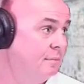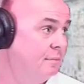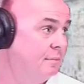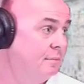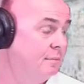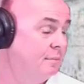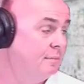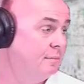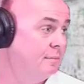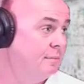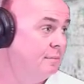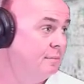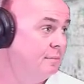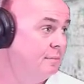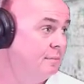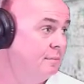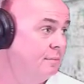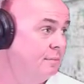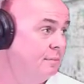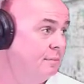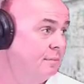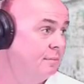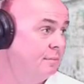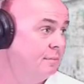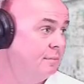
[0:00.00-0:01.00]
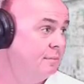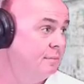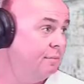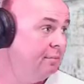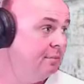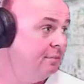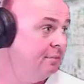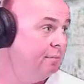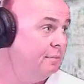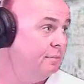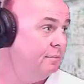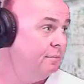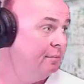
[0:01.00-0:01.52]

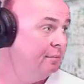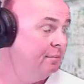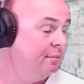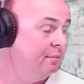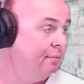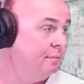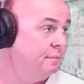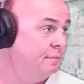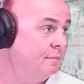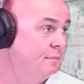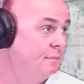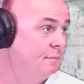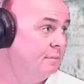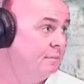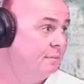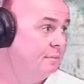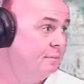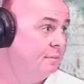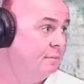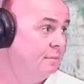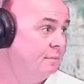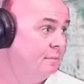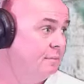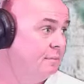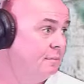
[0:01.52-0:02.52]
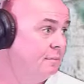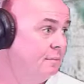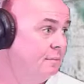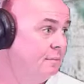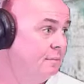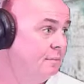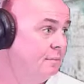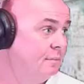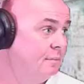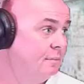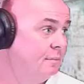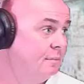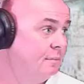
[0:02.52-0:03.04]

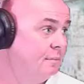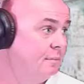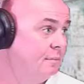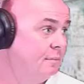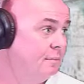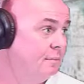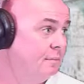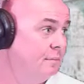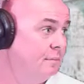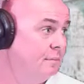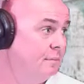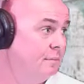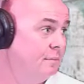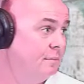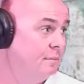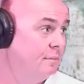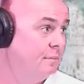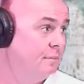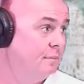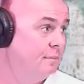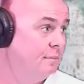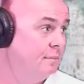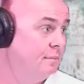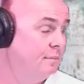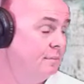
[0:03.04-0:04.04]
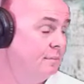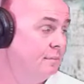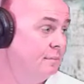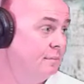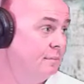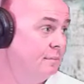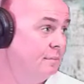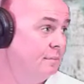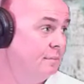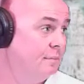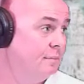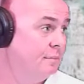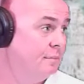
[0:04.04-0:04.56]

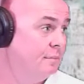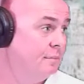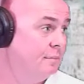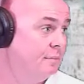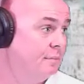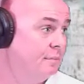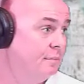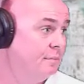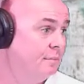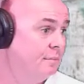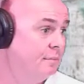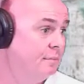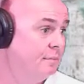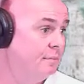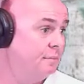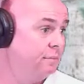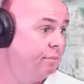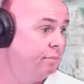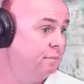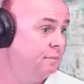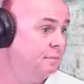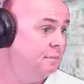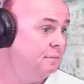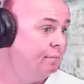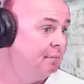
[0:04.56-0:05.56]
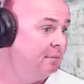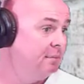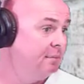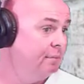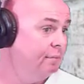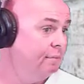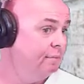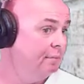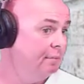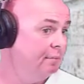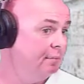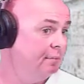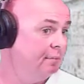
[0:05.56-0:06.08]

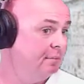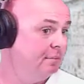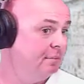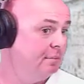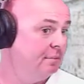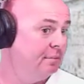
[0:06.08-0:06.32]
(not speaking)